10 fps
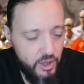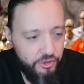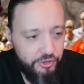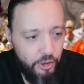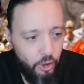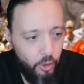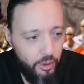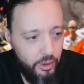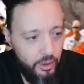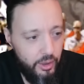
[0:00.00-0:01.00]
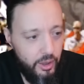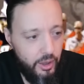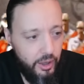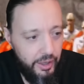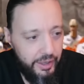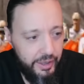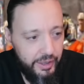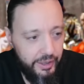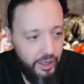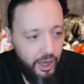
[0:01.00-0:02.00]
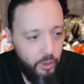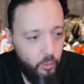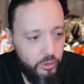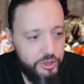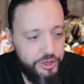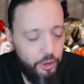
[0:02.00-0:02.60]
So, and I will show